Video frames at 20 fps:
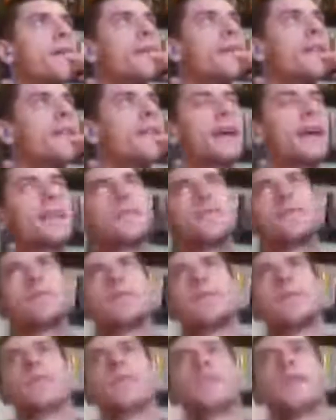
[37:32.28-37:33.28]
Like,
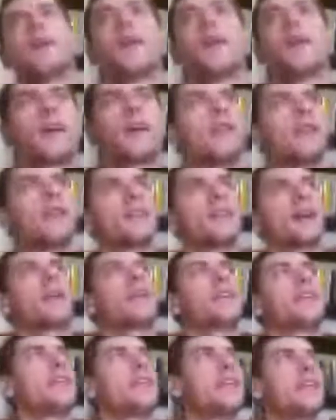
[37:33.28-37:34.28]
okay, like
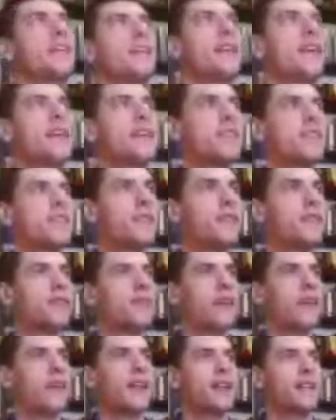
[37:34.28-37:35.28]
in the case of
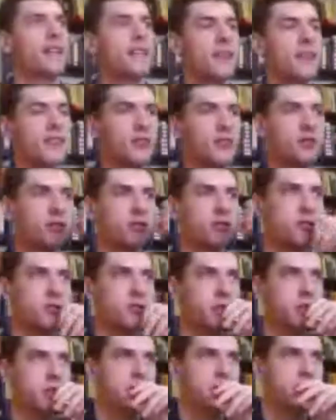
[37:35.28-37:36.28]
Alexander
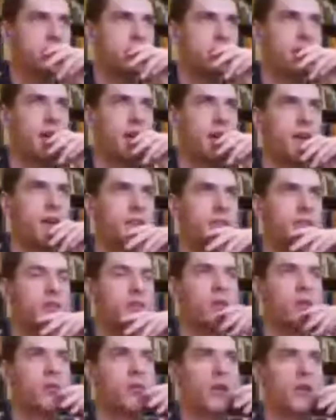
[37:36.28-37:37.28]
Solzhenitsyn in the
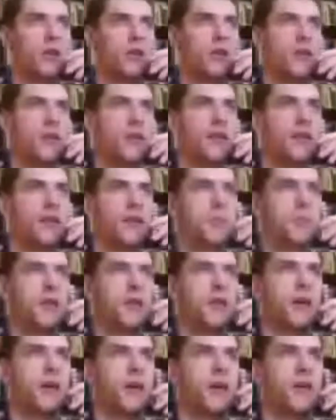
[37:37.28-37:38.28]
Gulag
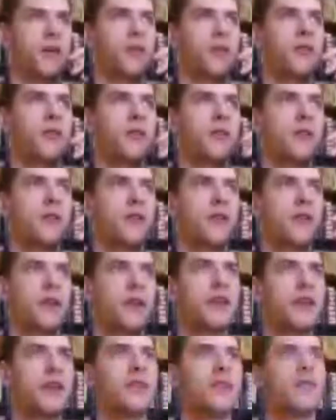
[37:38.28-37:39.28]
Archipelago,
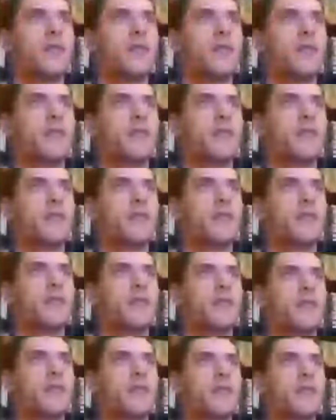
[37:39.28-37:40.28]
he's
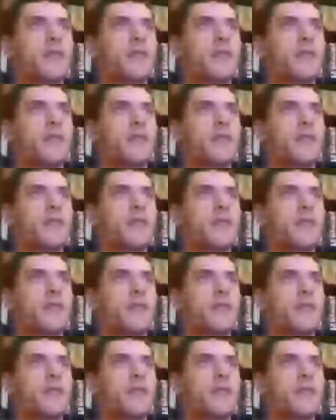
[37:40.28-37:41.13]
put